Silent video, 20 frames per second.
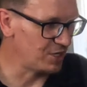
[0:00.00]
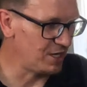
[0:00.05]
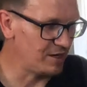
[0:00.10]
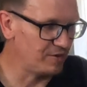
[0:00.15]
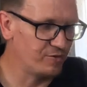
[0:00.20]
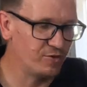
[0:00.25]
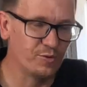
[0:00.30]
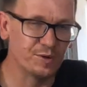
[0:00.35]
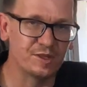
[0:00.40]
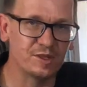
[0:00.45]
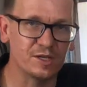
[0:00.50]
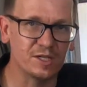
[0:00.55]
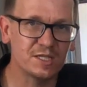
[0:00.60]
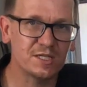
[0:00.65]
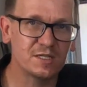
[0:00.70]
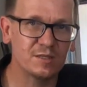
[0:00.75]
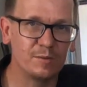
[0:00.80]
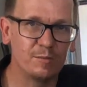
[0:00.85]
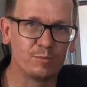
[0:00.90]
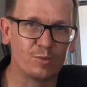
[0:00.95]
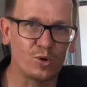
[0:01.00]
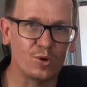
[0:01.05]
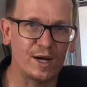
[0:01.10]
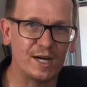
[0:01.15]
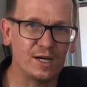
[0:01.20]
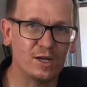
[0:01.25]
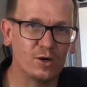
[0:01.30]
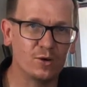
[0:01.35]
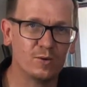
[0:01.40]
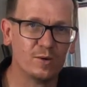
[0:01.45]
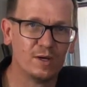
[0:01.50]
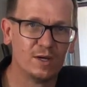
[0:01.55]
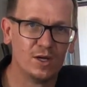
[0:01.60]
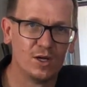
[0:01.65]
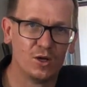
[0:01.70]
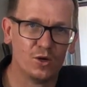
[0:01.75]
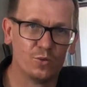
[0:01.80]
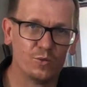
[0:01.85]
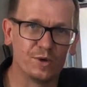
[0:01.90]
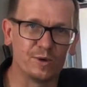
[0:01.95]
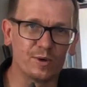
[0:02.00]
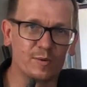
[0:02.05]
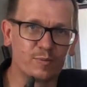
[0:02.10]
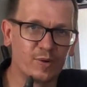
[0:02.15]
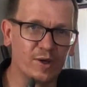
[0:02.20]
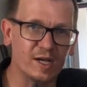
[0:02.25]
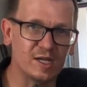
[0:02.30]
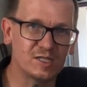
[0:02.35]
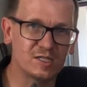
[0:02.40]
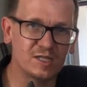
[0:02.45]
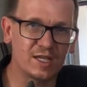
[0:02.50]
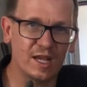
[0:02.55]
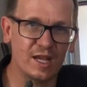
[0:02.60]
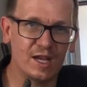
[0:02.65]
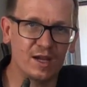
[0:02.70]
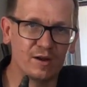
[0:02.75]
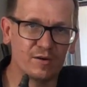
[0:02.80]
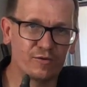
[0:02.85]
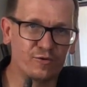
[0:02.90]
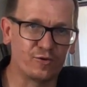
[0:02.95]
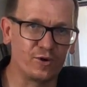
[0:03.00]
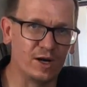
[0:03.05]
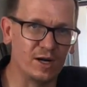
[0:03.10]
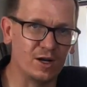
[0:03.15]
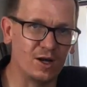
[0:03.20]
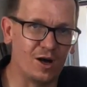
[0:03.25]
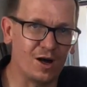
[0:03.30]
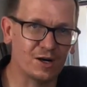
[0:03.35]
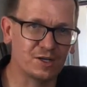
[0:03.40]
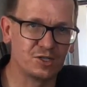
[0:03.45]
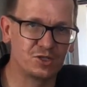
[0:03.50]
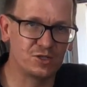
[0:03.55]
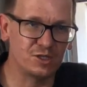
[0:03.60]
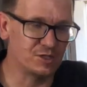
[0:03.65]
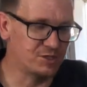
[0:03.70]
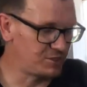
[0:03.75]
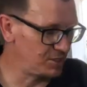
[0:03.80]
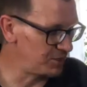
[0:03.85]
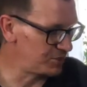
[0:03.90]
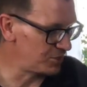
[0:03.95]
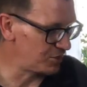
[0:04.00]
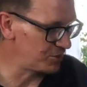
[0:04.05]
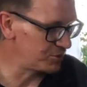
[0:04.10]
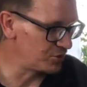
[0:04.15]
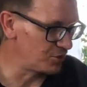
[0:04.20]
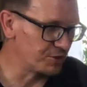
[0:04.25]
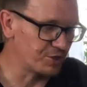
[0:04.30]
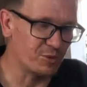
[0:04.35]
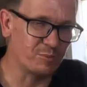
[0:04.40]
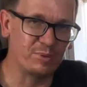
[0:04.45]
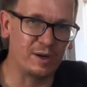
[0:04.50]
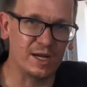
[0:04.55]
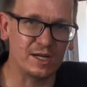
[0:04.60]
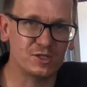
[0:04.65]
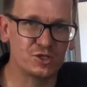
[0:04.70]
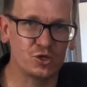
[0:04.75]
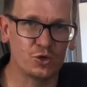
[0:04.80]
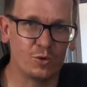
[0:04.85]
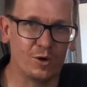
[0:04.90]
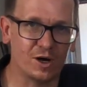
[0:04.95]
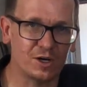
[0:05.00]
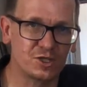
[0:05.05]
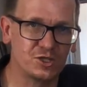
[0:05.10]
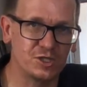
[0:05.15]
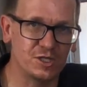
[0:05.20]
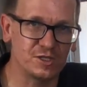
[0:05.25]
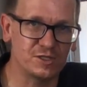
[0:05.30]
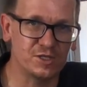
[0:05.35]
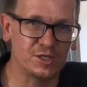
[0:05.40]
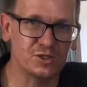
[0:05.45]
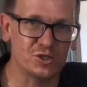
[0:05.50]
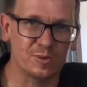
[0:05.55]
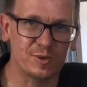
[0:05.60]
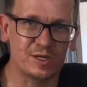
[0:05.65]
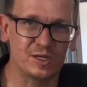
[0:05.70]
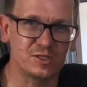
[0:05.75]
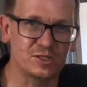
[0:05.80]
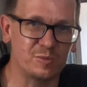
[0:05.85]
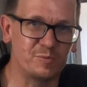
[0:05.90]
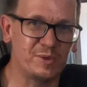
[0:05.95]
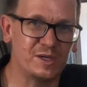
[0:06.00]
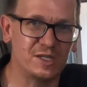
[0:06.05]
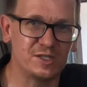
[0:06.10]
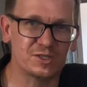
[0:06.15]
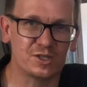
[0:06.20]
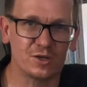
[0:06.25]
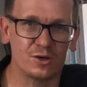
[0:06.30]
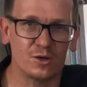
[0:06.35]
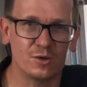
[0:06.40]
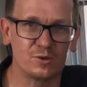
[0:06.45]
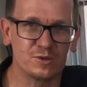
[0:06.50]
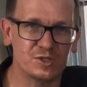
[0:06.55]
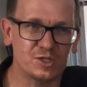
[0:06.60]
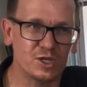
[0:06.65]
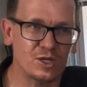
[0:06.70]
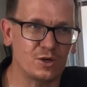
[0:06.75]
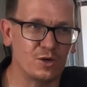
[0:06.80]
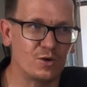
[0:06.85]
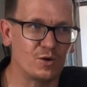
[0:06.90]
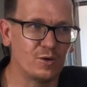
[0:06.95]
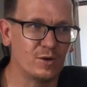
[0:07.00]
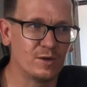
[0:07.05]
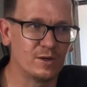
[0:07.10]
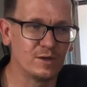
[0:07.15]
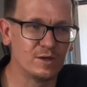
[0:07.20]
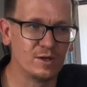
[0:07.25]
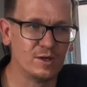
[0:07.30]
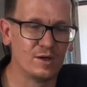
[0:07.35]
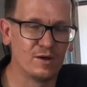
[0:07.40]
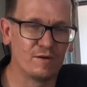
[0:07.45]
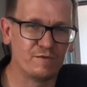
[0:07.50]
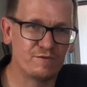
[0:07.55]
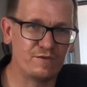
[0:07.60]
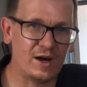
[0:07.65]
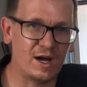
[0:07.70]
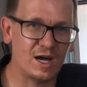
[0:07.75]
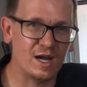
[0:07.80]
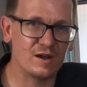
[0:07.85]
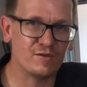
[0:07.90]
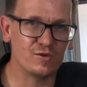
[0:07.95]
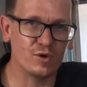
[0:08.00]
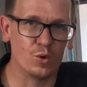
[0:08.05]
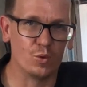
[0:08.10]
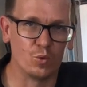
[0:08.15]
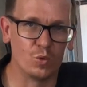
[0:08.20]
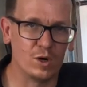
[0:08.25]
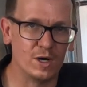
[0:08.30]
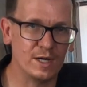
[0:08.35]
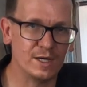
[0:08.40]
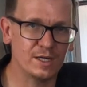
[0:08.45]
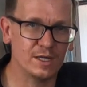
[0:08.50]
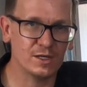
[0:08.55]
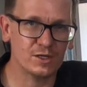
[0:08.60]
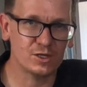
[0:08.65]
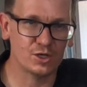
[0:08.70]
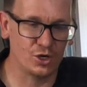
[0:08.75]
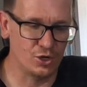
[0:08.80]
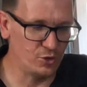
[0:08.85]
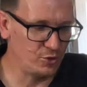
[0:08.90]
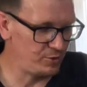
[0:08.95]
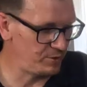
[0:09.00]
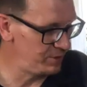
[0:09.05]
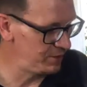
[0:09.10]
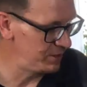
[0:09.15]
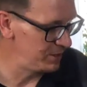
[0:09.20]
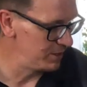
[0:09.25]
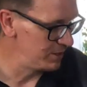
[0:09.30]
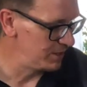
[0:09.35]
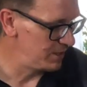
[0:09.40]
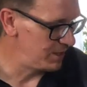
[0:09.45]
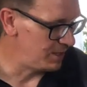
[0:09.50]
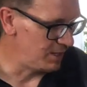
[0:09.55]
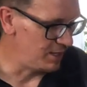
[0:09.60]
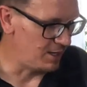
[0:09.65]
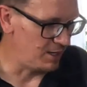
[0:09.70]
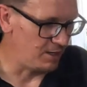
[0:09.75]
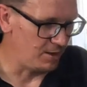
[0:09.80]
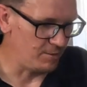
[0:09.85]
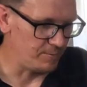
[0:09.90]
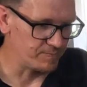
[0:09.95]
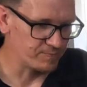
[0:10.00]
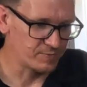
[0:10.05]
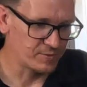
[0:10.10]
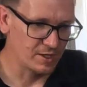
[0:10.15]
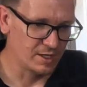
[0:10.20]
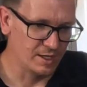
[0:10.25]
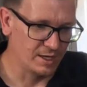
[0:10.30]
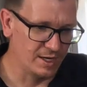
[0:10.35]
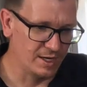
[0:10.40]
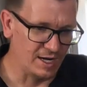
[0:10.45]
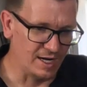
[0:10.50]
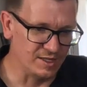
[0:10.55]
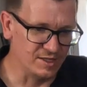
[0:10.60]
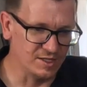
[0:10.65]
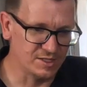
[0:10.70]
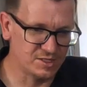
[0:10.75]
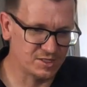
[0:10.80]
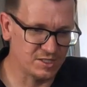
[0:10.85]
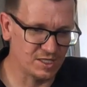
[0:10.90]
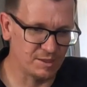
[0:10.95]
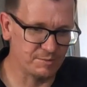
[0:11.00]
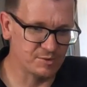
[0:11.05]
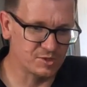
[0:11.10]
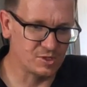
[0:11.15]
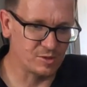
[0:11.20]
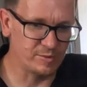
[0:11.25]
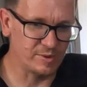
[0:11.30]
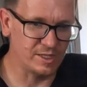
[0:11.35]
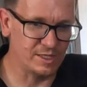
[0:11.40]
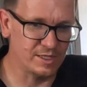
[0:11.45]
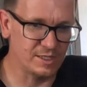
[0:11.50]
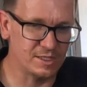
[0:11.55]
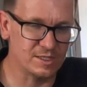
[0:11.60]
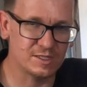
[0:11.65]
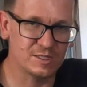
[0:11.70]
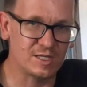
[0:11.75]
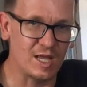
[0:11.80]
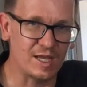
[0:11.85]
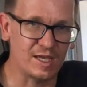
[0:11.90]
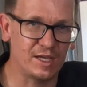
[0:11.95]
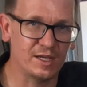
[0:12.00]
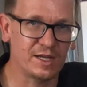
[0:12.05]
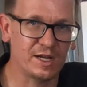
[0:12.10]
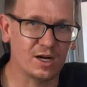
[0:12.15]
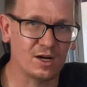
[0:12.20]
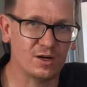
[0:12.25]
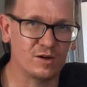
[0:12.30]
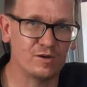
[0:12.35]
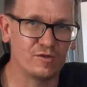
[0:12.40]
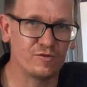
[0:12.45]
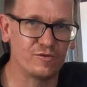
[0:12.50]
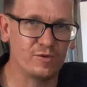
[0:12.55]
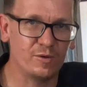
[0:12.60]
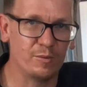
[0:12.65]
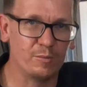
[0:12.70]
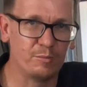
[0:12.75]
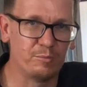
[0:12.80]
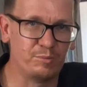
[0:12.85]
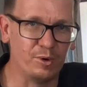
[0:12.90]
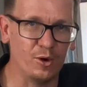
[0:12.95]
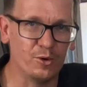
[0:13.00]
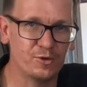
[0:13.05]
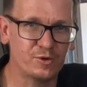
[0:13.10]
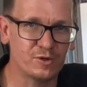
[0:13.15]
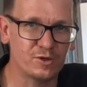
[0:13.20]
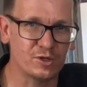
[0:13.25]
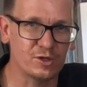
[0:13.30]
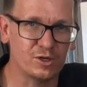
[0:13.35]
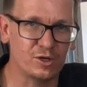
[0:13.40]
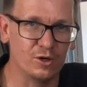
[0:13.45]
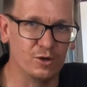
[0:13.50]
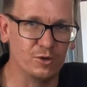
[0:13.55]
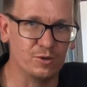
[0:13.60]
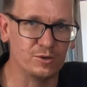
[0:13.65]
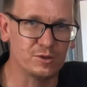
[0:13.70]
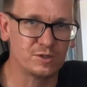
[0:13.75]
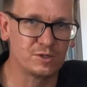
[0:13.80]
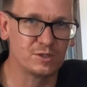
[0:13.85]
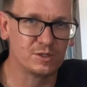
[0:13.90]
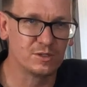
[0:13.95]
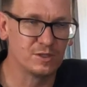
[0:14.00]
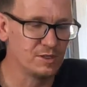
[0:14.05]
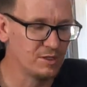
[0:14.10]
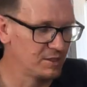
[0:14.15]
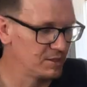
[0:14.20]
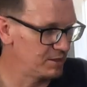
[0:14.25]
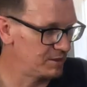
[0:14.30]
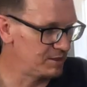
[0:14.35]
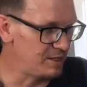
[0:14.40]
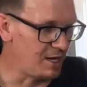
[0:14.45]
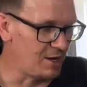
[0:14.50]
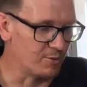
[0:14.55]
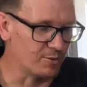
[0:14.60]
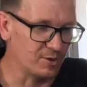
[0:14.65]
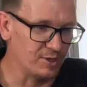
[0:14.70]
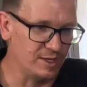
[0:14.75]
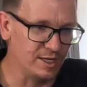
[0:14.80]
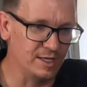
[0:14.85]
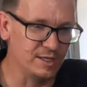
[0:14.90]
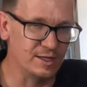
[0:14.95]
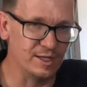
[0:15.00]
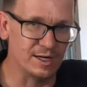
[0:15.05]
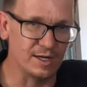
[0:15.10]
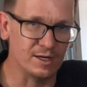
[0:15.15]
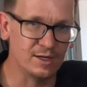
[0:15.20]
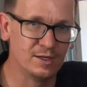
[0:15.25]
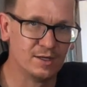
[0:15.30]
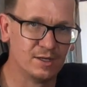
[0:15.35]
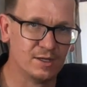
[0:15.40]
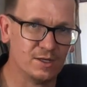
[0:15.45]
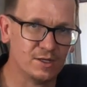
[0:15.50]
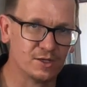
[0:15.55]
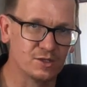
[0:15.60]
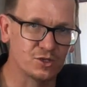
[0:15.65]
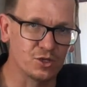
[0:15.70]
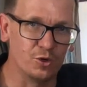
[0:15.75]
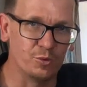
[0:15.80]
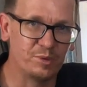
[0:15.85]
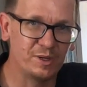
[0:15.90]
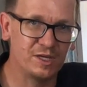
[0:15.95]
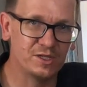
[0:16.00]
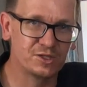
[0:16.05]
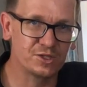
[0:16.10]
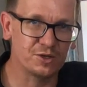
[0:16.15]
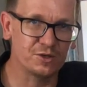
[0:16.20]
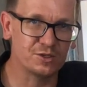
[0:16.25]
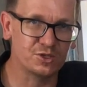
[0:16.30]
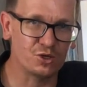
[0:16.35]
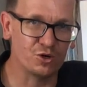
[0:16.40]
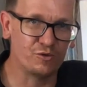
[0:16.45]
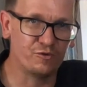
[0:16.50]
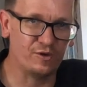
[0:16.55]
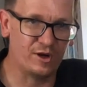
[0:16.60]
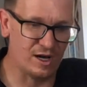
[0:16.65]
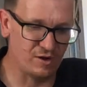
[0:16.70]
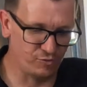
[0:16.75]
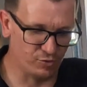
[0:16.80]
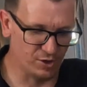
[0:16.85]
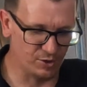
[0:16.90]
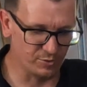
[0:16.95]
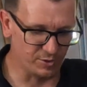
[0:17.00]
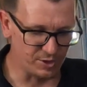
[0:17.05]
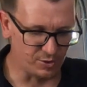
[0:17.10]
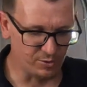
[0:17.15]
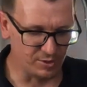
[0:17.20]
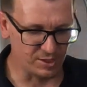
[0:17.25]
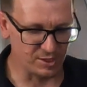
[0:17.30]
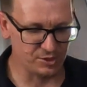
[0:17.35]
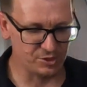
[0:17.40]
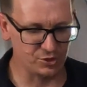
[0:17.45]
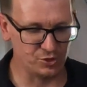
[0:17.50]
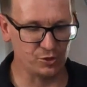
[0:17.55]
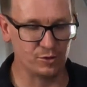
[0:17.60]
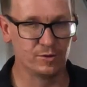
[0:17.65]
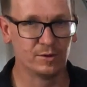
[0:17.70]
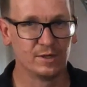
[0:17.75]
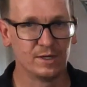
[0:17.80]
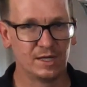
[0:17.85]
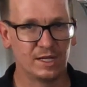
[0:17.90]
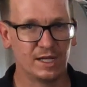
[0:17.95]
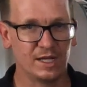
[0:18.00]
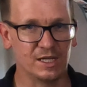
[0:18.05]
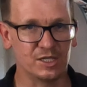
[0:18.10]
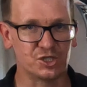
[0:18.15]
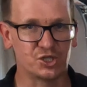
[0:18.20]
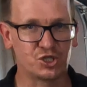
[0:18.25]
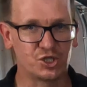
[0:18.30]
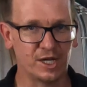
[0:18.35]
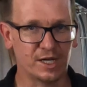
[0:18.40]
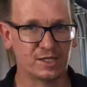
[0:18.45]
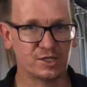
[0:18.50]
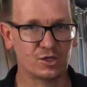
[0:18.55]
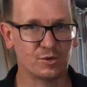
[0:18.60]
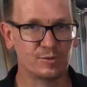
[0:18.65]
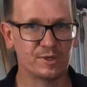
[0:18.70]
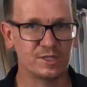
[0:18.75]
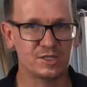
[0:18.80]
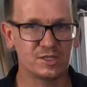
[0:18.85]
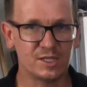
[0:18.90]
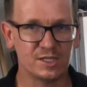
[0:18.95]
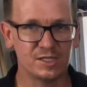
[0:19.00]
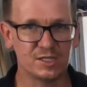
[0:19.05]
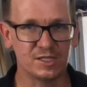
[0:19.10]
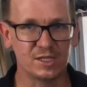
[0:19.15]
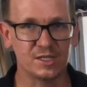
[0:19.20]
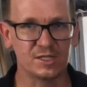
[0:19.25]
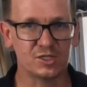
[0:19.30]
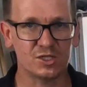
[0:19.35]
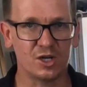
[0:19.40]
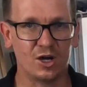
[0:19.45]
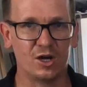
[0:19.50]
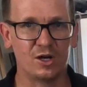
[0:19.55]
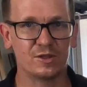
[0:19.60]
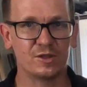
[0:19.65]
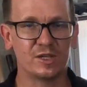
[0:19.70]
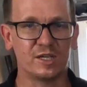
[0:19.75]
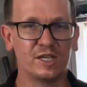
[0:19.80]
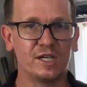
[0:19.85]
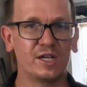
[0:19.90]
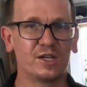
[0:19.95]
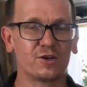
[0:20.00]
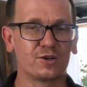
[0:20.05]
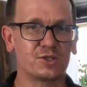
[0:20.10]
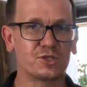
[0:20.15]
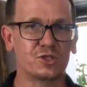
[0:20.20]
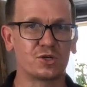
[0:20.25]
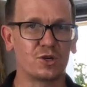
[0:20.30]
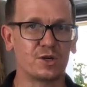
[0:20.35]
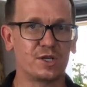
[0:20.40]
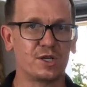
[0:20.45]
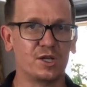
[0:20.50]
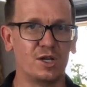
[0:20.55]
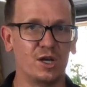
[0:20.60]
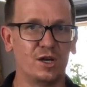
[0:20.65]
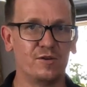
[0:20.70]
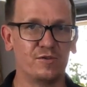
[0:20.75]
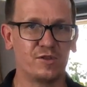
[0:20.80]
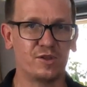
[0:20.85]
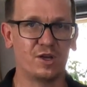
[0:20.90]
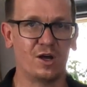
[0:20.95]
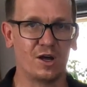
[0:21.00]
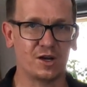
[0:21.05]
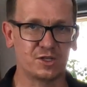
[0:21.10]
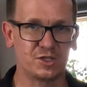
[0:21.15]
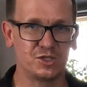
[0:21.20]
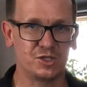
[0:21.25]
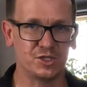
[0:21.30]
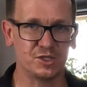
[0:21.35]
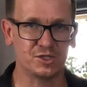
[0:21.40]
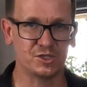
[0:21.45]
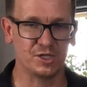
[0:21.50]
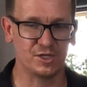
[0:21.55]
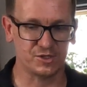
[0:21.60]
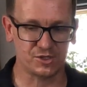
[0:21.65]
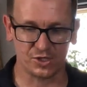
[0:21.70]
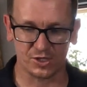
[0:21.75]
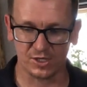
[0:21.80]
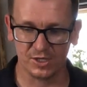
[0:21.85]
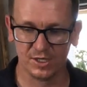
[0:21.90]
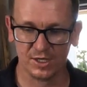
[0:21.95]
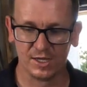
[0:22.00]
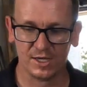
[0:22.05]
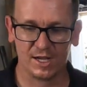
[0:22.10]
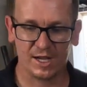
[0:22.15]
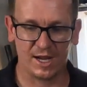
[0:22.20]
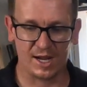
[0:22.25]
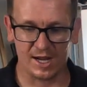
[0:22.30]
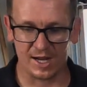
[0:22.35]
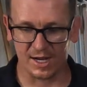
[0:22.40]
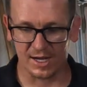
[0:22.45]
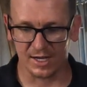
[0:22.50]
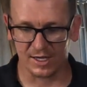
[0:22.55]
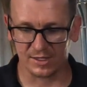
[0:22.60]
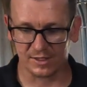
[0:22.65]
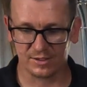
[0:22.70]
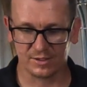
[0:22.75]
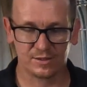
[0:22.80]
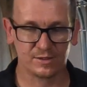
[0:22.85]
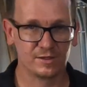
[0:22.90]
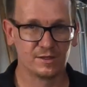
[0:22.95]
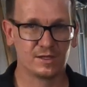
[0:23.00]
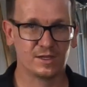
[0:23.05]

drive with this Murano. We replaced the front oxygen sensor, so your bank 2 oxygen sensor because the P0051 code. Um, and this seems to be taking care of both the codes that were in there. So P0051, what you want to do is check the resistance on the heater circuit of the oxygen sensor. And